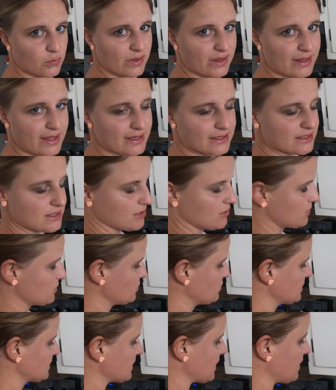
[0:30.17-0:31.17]
We like to
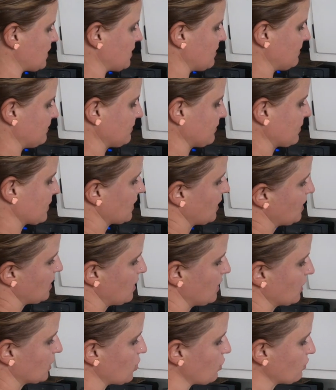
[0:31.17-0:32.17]
use
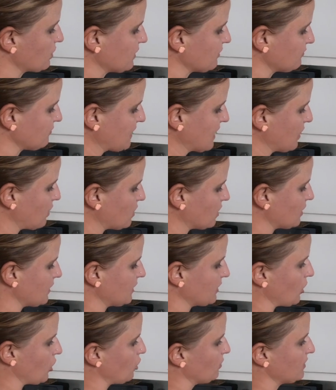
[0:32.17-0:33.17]
coconut flour
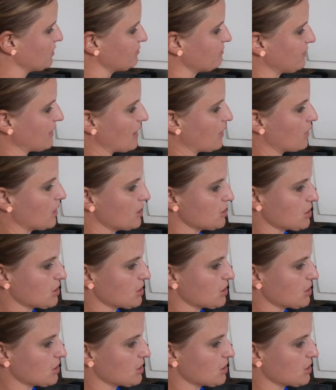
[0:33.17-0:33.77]
and almond flour.